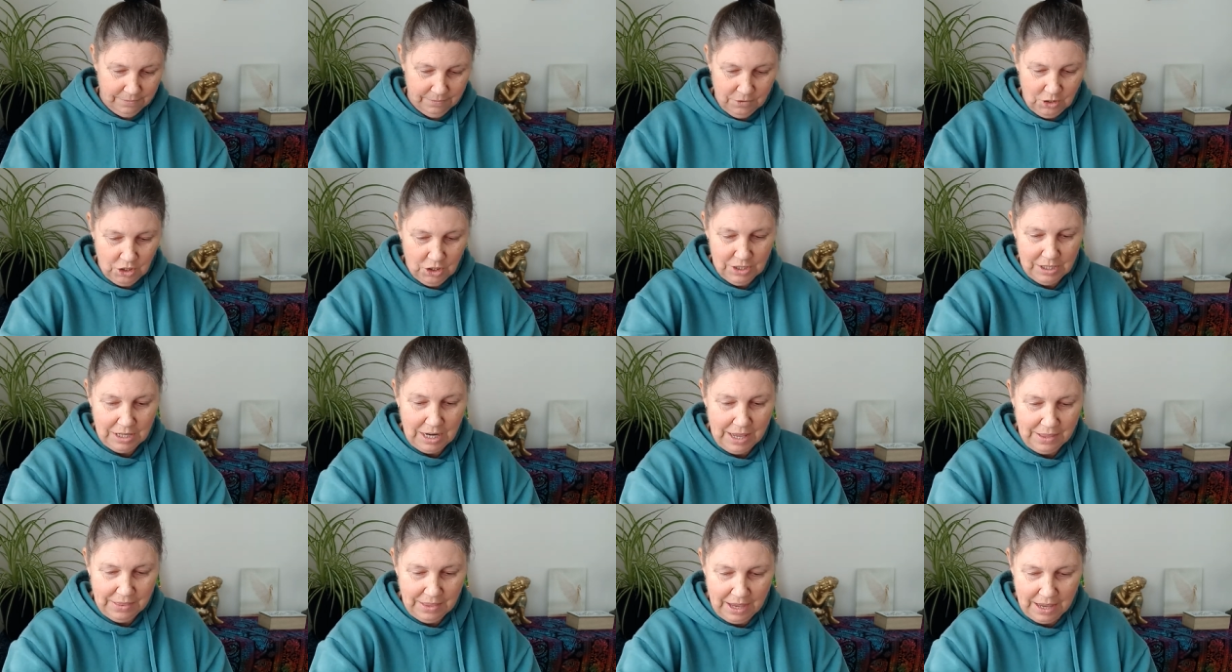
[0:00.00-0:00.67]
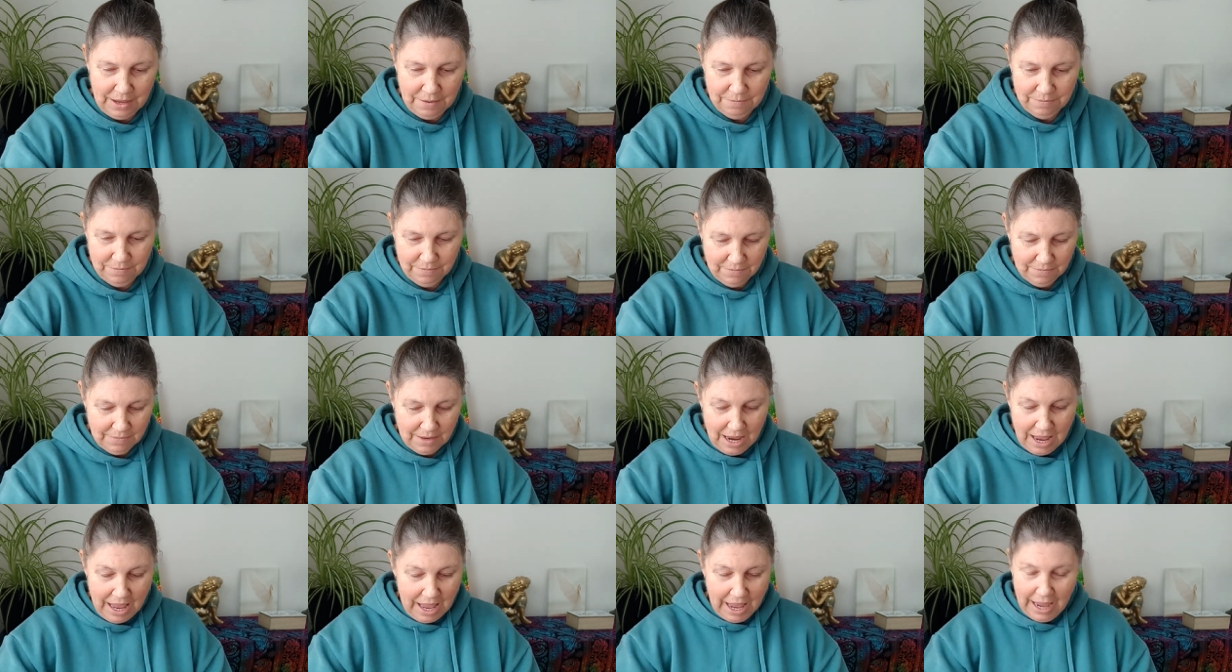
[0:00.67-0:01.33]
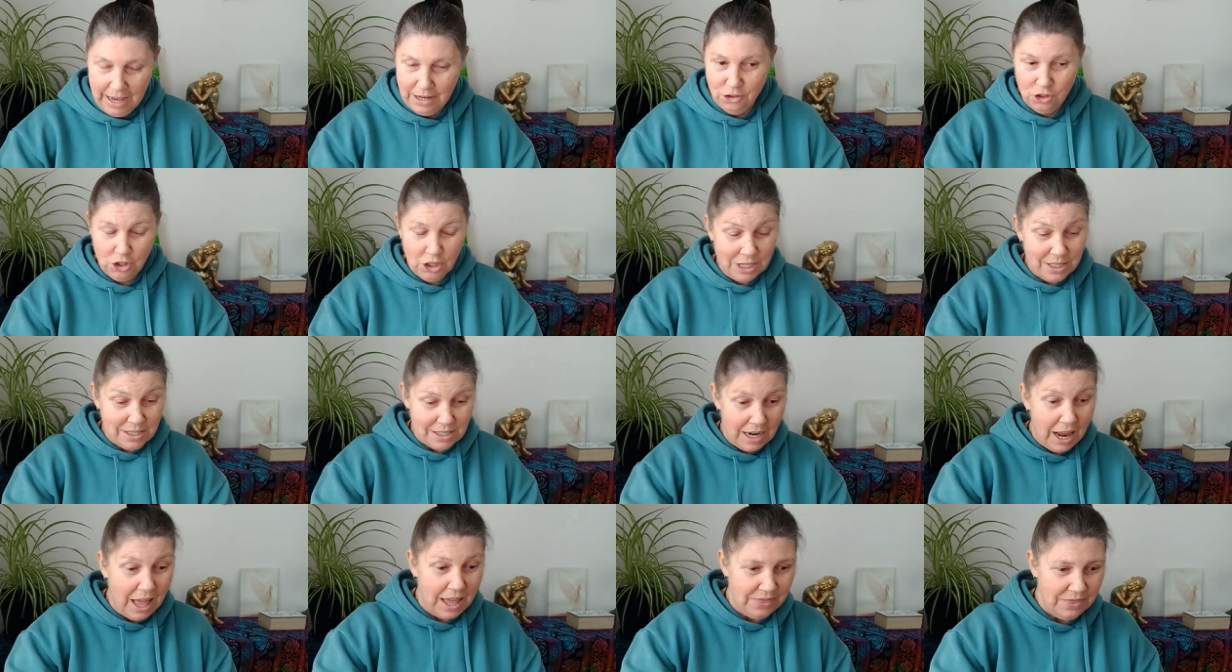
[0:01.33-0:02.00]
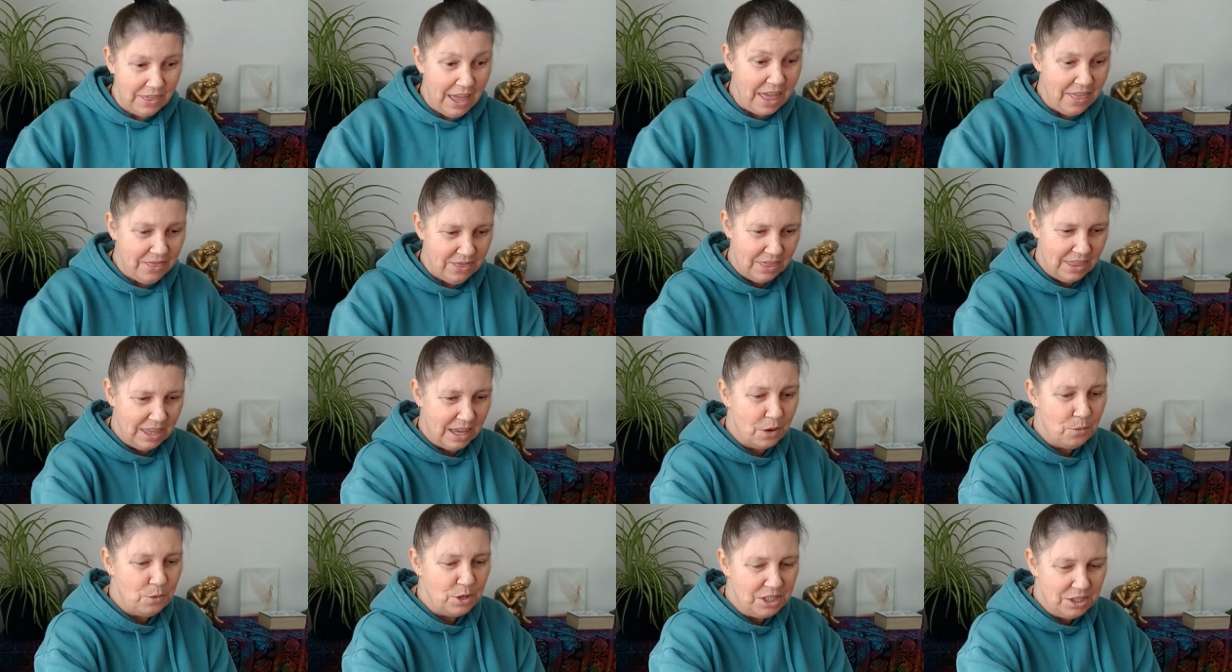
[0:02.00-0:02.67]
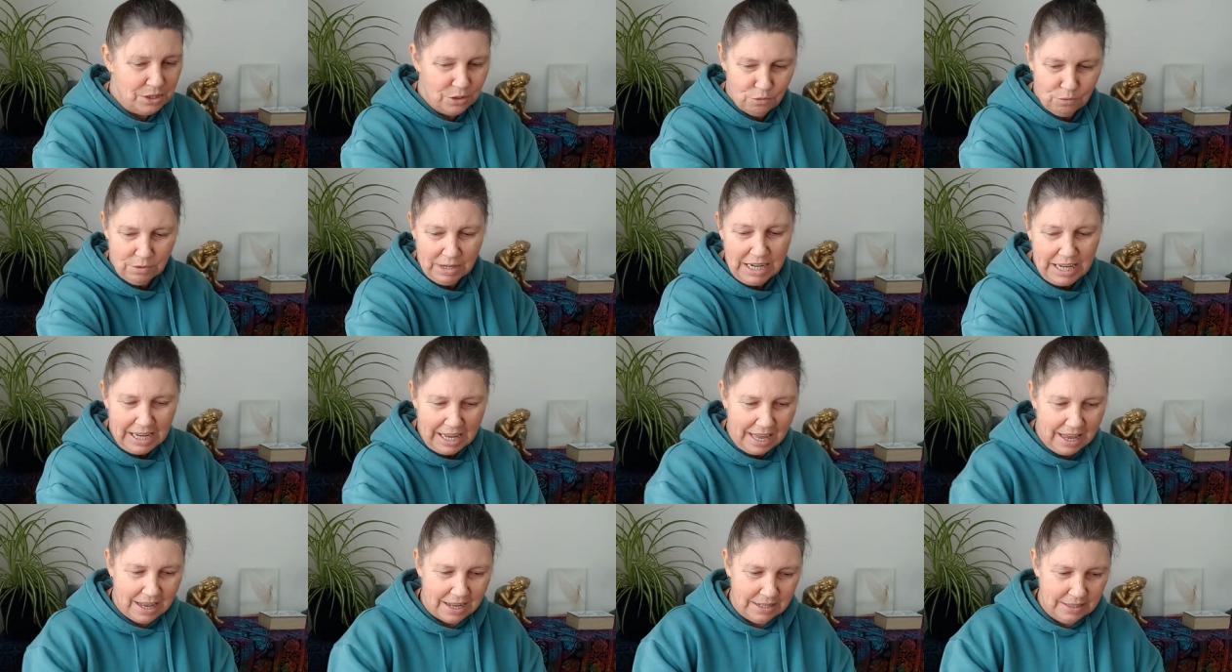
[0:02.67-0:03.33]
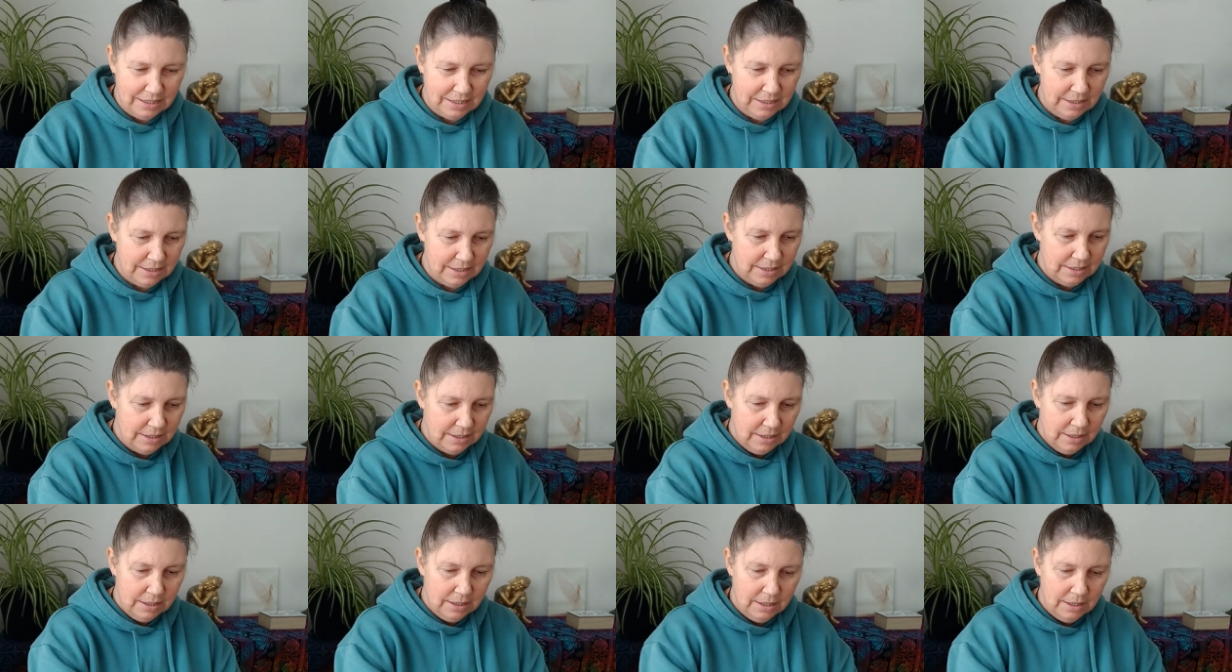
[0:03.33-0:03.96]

Just like that. And just like that, there was three cards.